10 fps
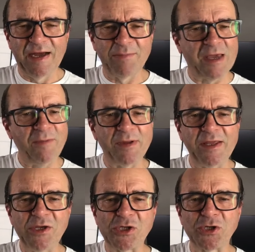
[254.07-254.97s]
I'm keeping
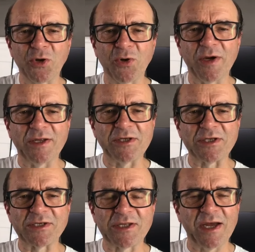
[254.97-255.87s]
these short and
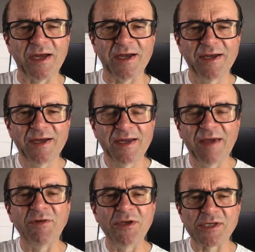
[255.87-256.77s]
just
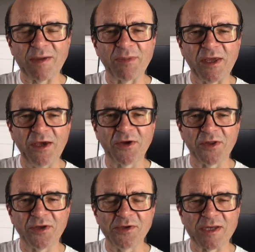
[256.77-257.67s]
giving you something you
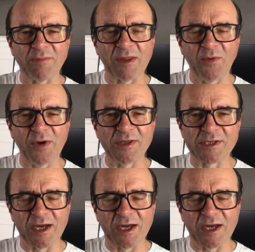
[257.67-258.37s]
can do something with.